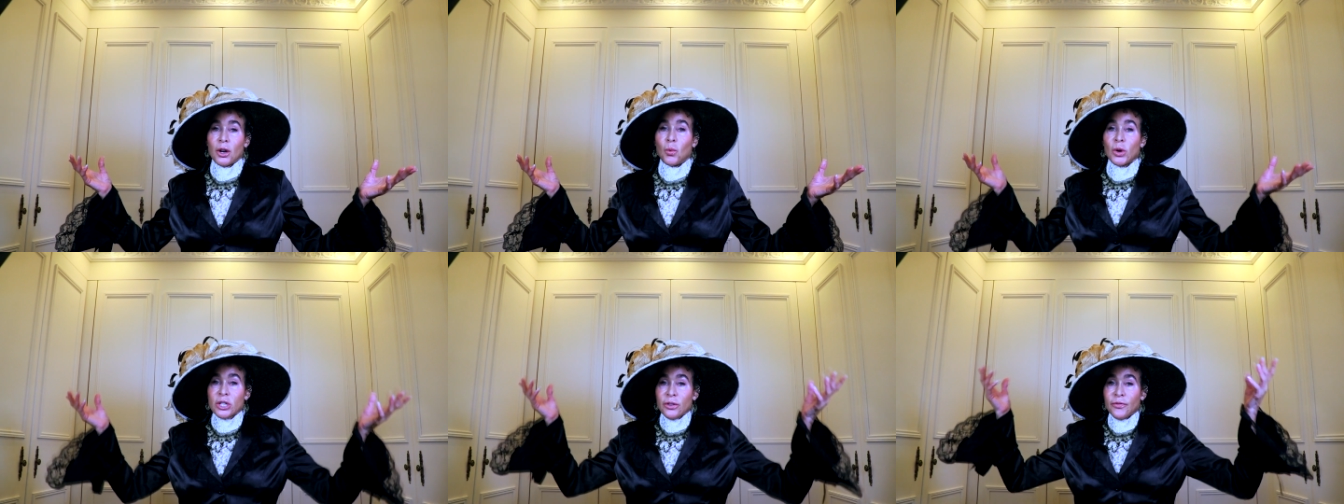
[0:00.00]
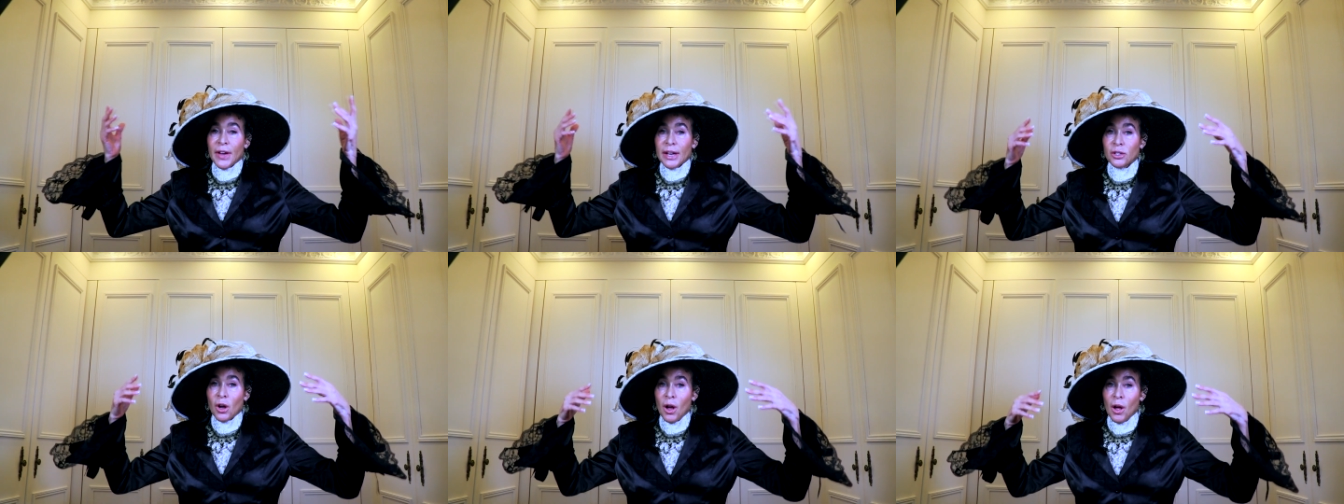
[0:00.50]
which
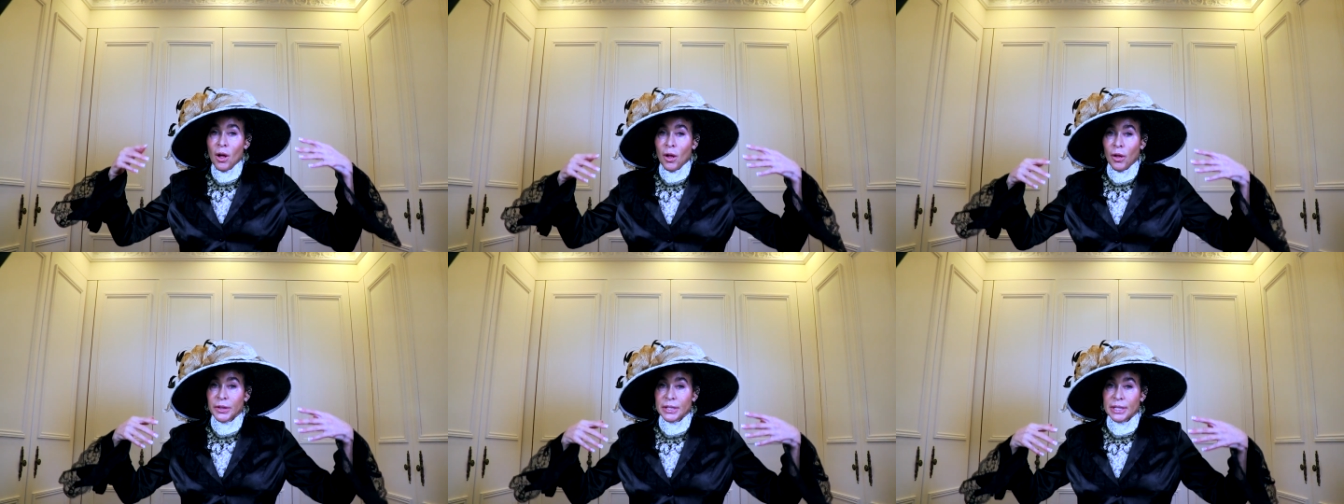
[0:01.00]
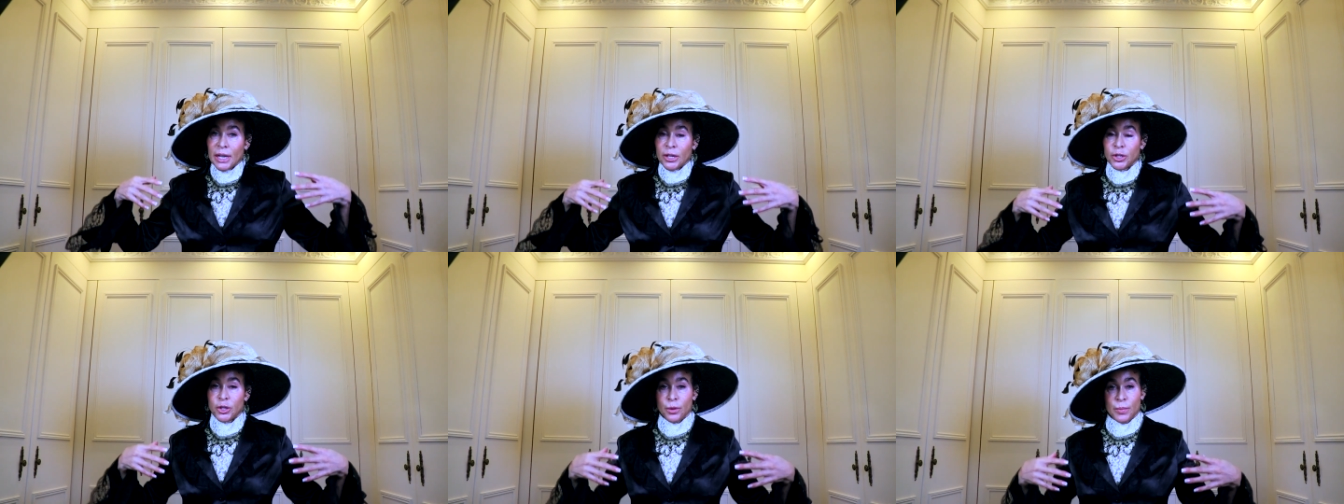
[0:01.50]
affects all the
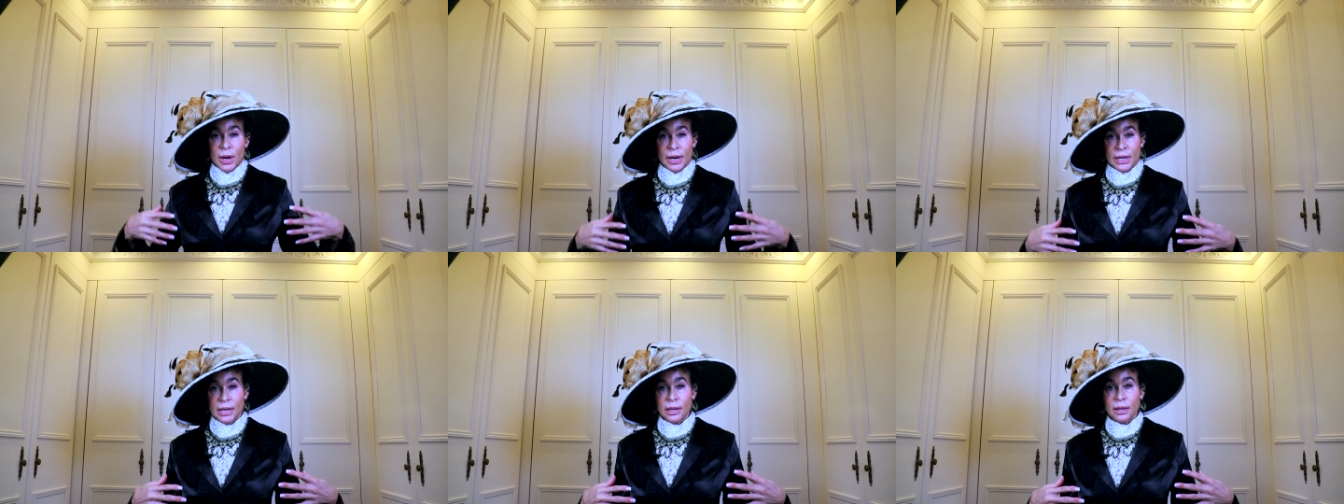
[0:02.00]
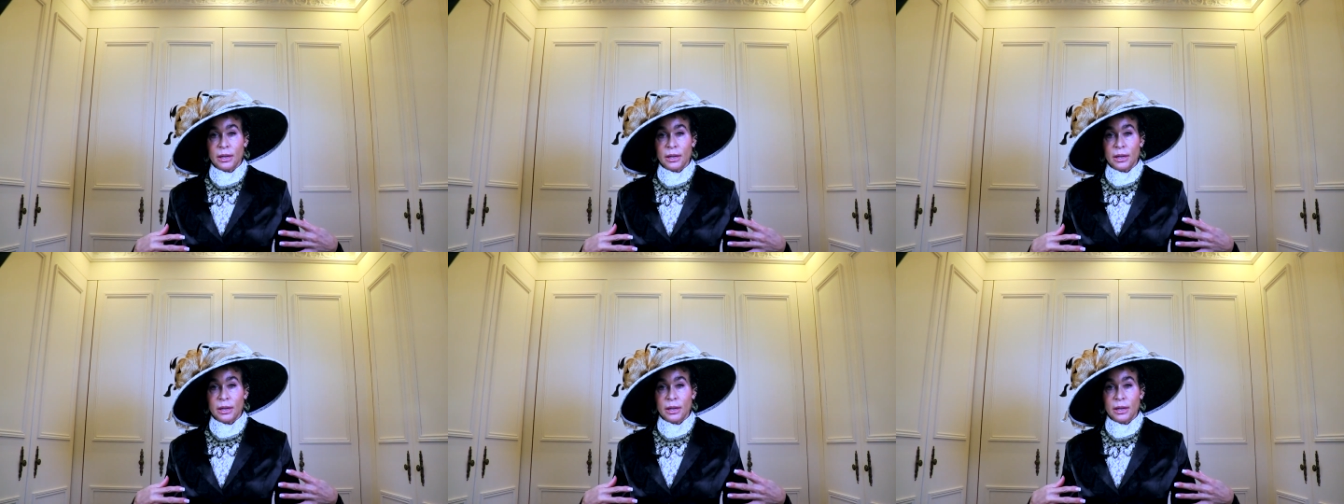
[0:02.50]
cells in your body,